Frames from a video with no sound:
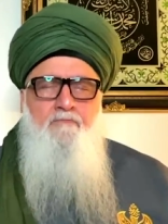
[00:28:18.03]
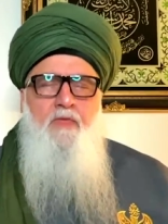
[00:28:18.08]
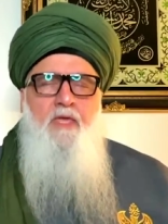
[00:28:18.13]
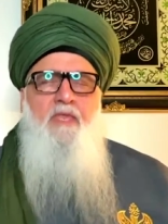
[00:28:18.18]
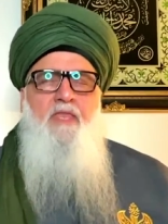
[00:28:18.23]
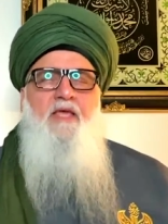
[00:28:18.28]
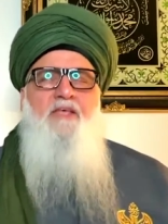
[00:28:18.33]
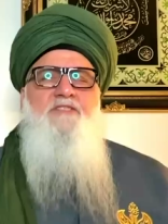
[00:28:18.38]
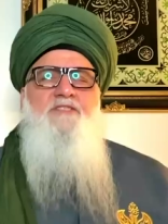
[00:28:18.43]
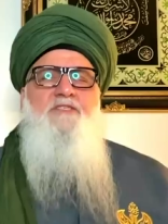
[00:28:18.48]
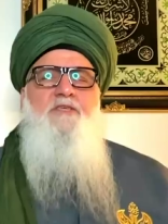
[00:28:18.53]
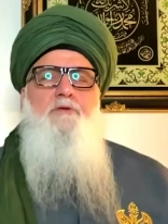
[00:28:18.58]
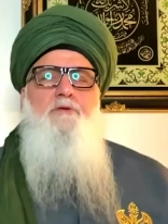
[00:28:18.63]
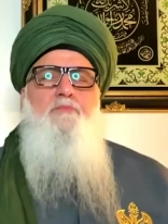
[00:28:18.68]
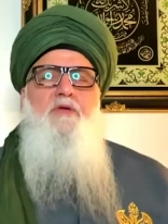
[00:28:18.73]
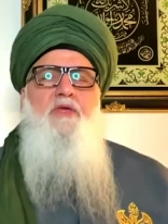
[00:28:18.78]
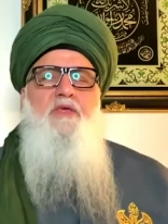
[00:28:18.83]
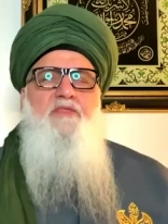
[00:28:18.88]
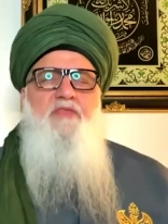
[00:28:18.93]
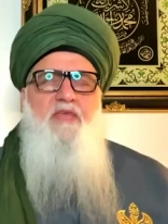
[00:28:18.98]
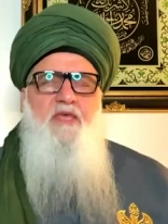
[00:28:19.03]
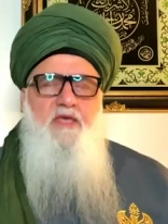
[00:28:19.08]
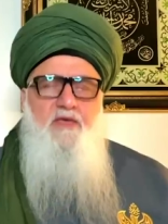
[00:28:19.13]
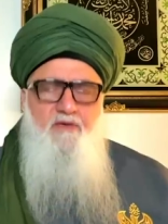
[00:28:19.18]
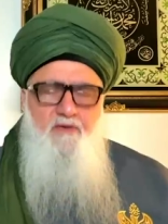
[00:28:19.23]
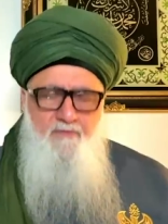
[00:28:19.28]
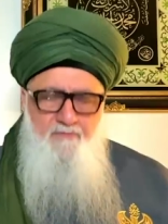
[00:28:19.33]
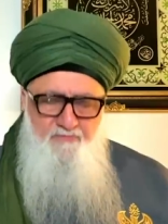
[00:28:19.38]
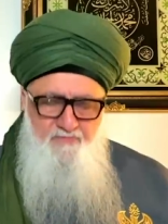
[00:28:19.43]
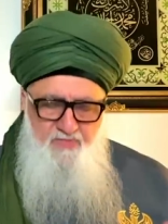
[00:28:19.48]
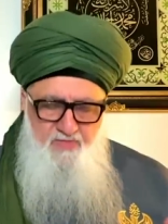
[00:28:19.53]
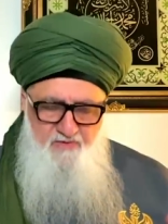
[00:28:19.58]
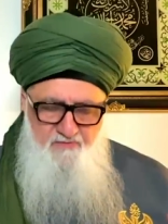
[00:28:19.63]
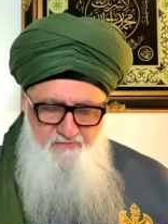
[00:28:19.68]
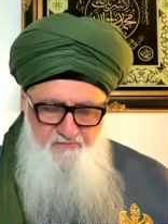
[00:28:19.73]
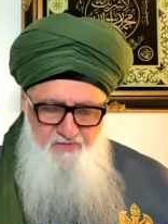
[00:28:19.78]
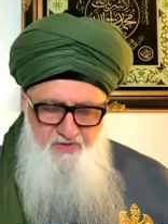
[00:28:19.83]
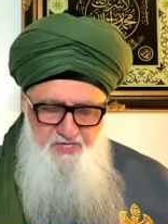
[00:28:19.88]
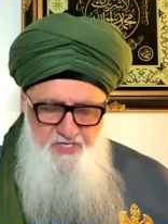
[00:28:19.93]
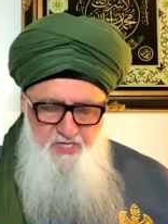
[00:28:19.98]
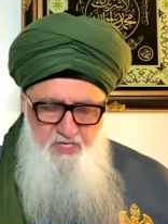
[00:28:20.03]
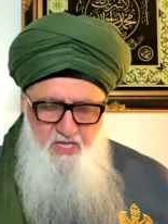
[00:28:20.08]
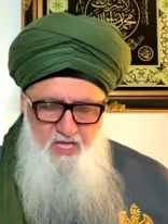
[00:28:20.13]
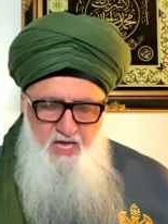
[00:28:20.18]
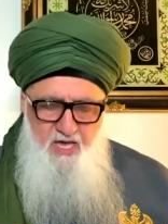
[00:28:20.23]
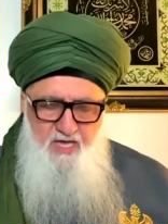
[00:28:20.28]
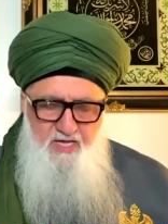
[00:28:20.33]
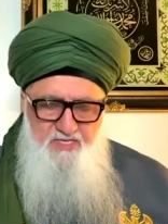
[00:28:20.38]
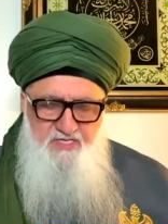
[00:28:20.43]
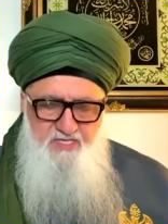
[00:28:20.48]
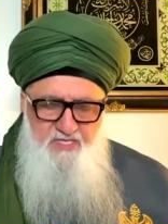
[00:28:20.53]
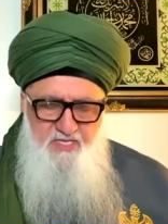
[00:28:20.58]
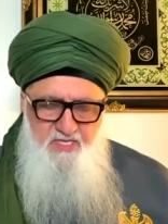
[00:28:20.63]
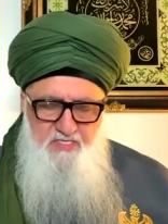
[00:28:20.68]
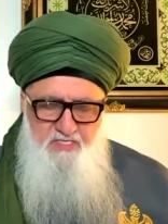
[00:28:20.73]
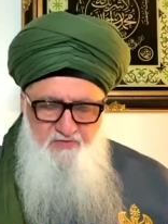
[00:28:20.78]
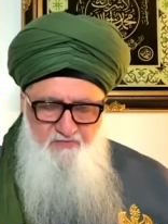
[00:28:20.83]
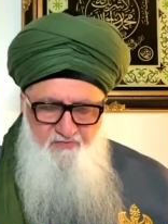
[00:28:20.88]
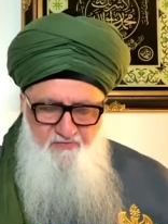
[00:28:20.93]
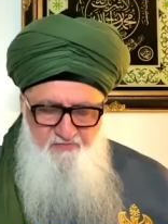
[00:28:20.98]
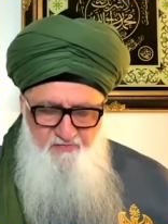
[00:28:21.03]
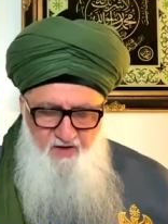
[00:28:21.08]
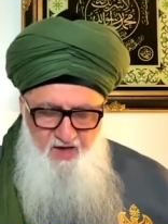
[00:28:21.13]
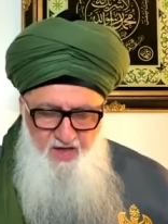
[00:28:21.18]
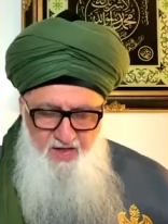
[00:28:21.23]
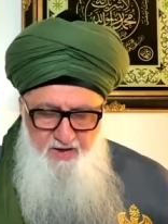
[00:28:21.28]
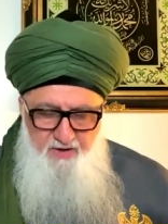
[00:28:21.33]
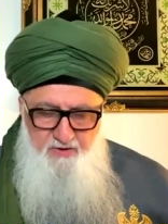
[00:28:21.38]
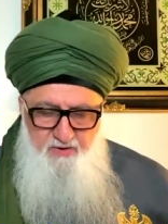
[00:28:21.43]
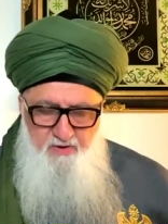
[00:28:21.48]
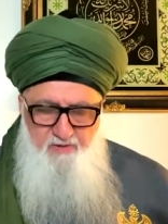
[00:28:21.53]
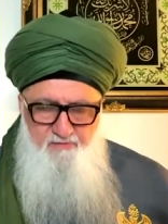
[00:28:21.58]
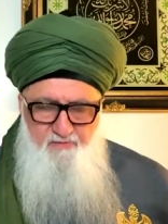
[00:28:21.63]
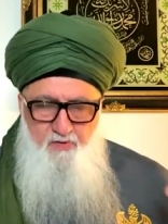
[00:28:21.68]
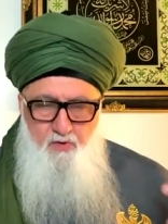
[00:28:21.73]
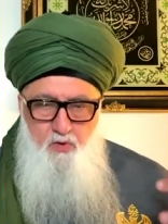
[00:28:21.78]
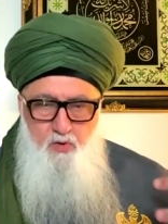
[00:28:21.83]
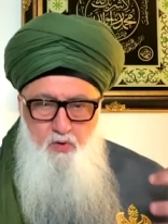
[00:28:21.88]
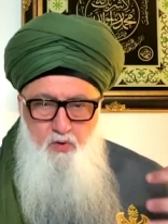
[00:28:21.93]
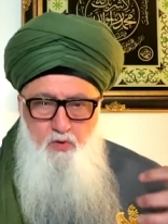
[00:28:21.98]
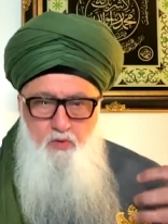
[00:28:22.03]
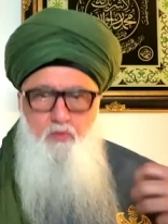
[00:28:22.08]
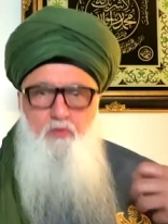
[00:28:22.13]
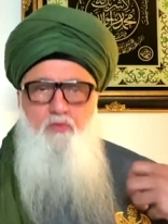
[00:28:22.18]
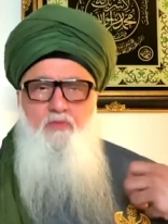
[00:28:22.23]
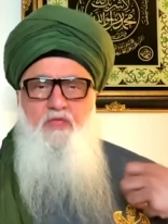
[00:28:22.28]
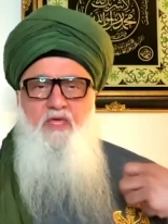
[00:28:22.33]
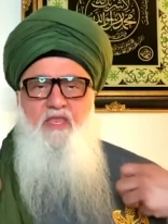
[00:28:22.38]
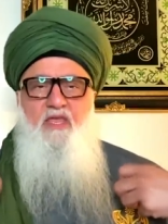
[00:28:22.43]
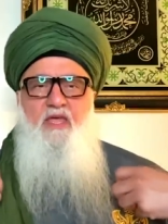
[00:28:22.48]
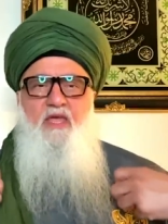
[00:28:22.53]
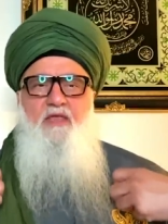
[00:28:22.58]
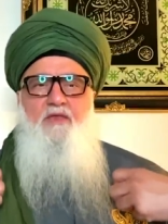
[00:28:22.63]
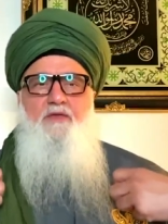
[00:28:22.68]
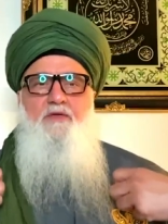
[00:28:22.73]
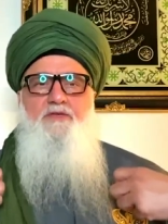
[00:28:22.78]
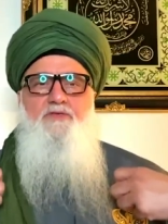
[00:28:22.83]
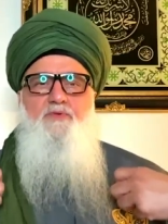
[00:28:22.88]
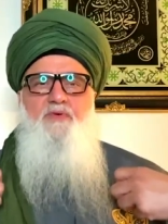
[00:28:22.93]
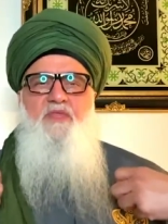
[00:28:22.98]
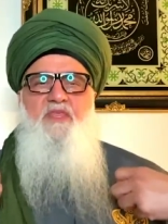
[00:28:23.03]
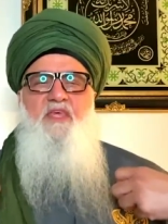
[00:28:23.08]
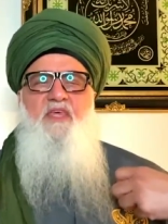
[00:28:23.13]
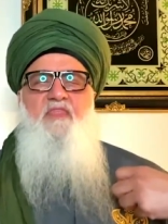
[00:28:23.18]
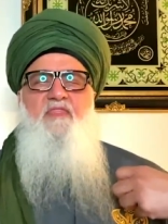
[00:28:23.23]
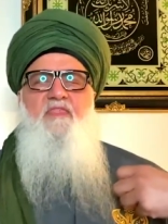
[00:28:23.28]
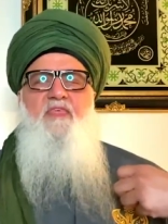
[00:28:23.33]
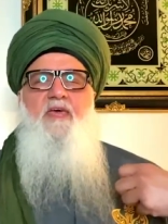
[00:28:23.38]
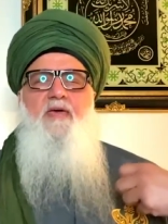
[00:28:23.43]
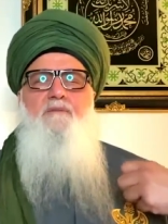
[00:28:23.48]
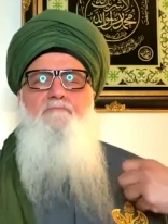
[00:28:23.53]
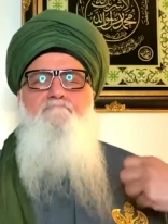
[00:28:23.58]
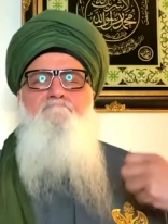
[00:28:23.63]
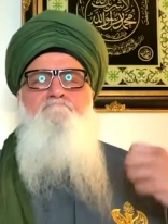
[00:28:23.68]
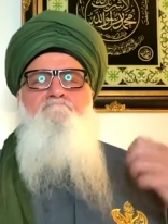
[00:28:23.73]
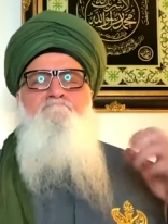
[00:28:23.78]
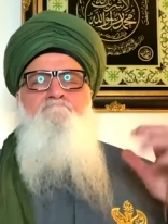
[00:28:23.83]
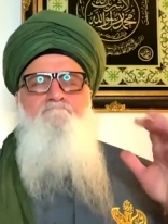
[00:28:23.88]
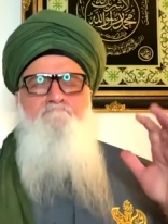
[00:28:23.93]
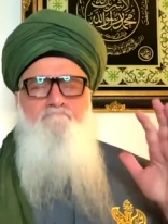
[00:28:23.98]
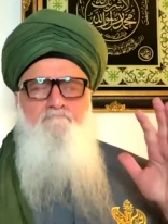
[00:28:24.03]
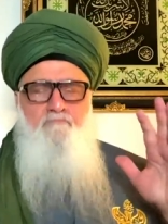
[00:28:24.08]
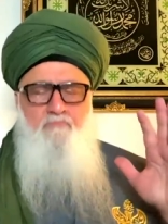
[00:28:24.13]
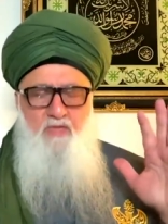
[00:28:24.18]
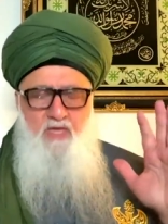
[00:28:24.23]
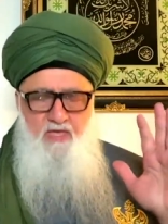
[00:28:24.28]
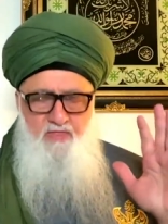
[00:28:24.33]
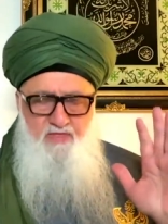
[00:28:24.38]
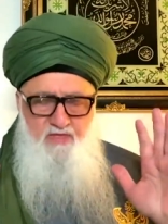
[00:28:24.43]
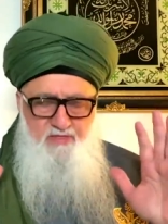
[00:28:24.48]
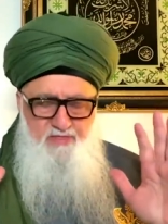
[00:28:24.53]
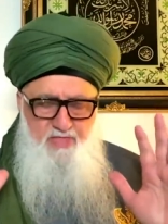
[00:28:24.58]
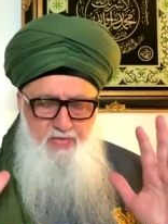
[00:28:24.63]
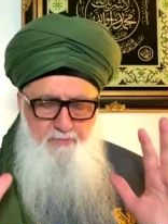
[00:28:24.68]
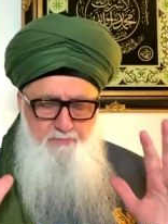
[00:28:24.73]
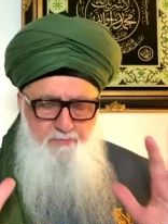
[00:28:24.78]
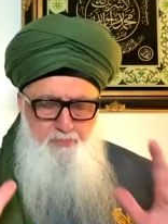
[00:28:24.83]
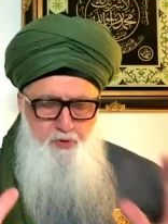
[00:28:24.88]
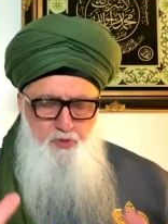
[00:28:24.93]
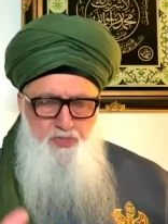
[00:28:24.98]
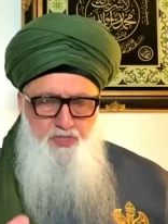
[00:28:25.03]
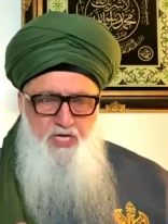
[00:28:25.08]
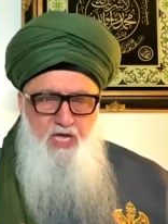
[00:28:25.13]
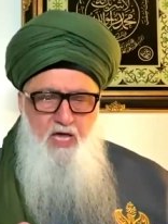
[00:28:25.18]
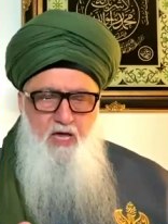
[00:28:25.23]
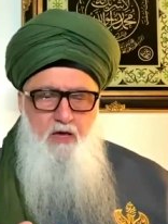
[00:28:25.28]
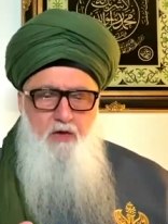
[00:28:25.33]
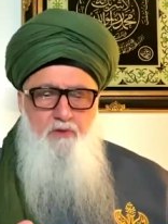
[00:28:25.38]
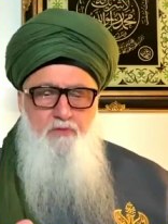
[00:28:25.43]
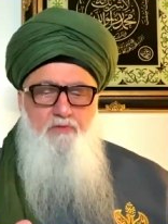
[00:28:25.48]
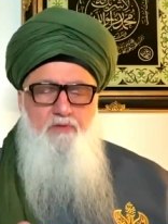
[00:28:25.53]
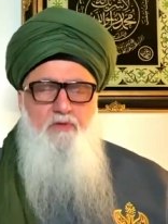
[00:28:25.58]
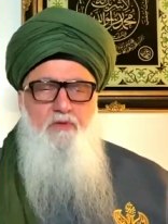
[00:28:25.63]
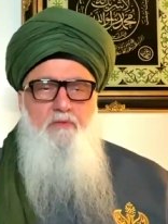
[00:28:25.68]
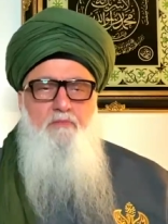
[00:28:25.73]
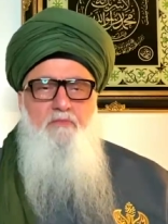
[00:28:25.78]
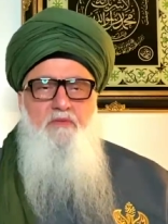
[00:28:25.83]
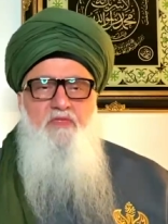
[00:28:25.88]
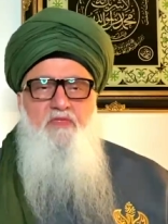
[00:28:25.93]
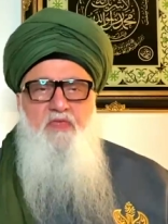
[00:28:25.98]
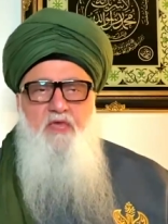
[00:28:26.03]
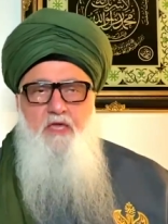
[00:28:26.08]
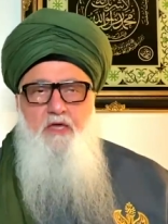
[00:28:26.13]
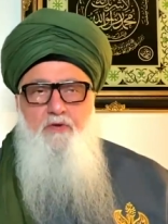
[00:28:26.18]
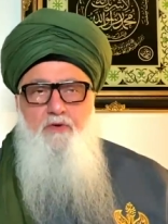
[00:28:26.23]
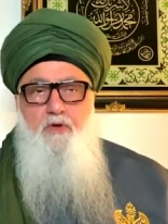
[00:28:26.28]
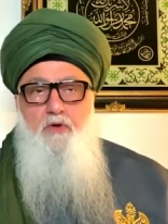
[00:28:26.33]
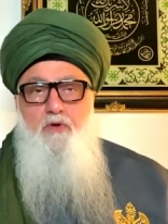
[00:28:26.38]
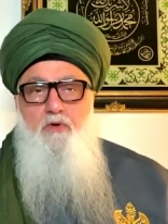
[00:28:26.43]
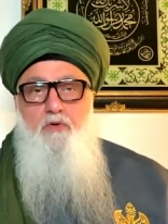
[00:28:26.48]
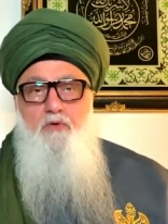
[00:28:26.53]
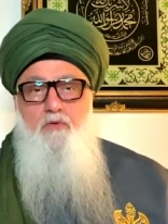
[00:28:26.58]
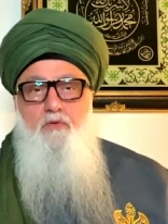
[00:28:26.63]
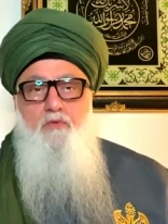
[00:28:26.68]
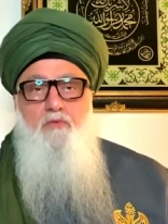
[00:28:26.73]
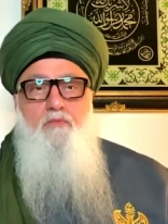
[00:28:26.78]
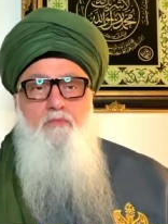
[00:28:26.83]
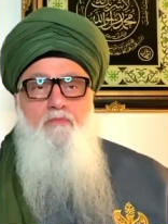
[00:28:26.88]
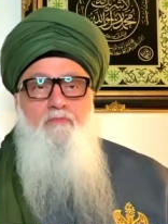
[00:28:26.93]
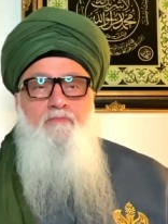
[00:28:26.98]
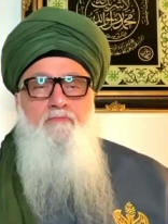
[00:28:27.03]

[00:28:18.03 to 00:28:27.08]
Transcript: And as they're breathing, they visualize this fire of hu that enters within them, and that they push out the dhikrahu.